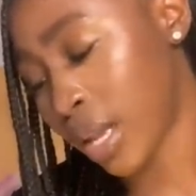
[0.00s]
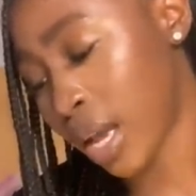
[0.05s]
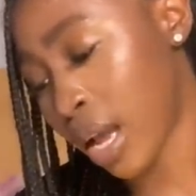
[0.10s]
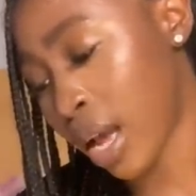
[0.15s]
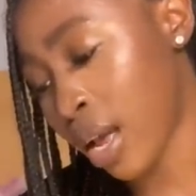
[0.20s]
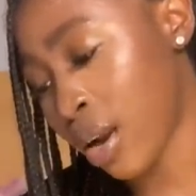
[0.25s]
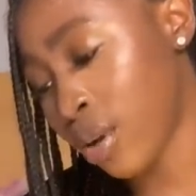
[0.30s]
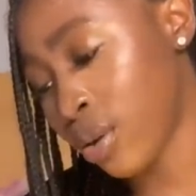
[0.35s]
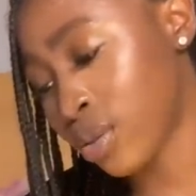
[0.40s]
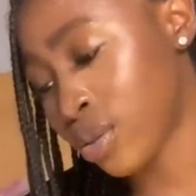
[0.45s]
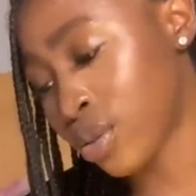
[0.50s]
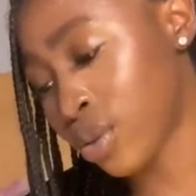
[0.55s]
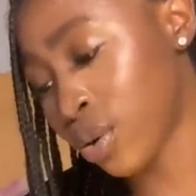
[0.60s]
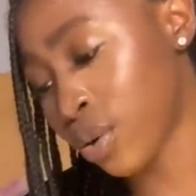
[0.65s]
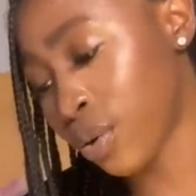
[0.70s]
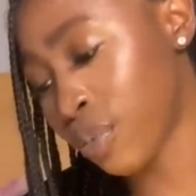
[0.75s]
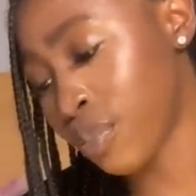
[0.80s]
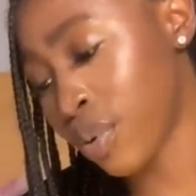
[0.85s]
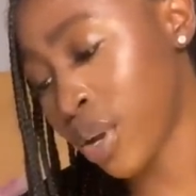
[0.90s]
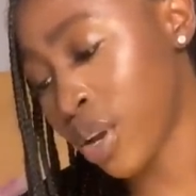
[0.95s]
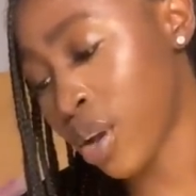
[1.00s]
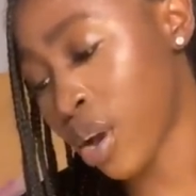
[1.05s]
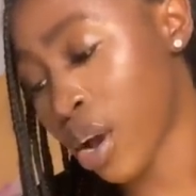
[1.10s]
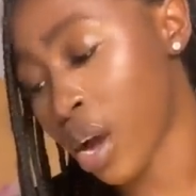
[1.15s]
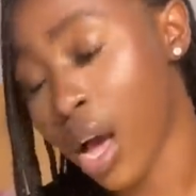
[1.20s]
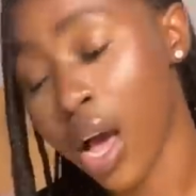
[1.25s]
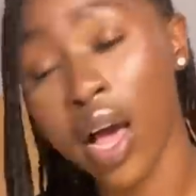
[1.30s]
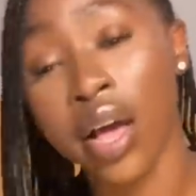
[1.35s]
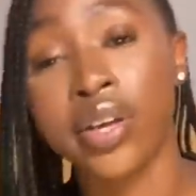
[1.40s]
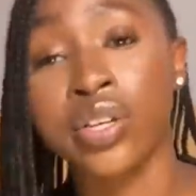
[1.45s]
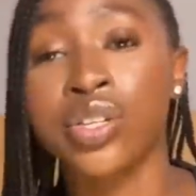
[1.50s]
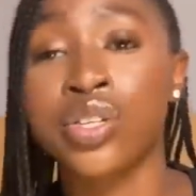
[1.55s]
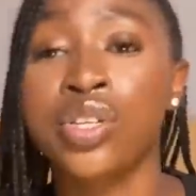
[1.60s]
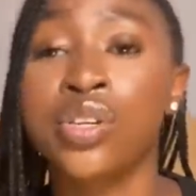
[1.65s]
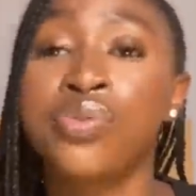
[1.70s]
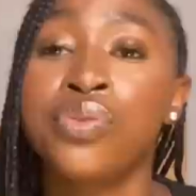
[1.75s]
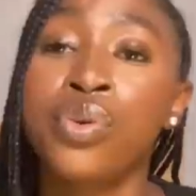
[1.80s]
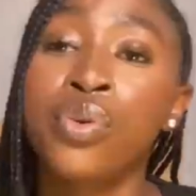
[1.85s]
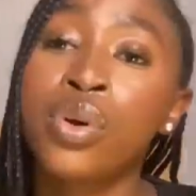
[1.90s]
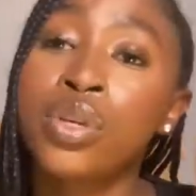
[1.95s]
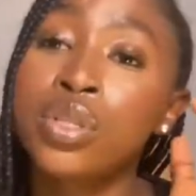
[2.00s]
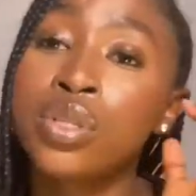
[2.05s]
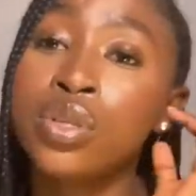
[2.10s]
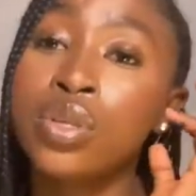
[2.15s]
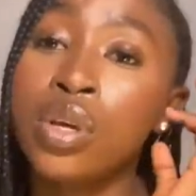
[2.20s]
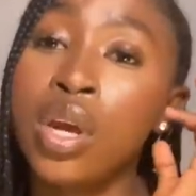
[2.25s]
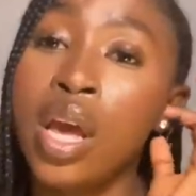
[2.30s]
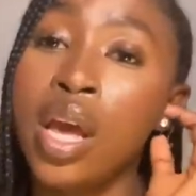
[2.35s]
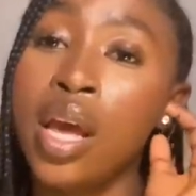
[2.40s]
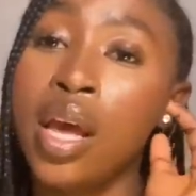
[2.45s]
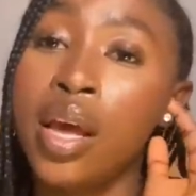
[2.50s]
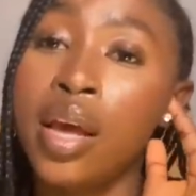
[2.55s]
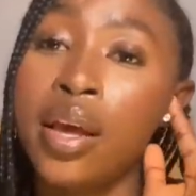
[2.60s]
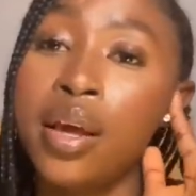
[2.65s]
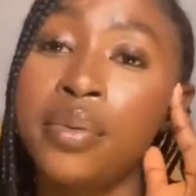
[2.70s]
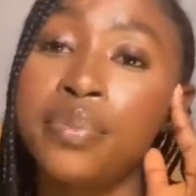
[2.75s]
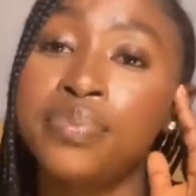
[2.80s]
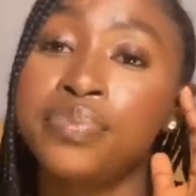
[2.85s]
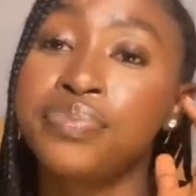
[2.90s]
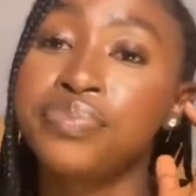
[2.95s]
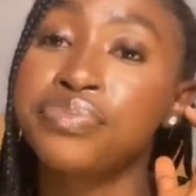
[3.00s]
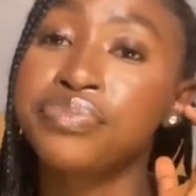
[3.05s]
And also bring your cash if you want to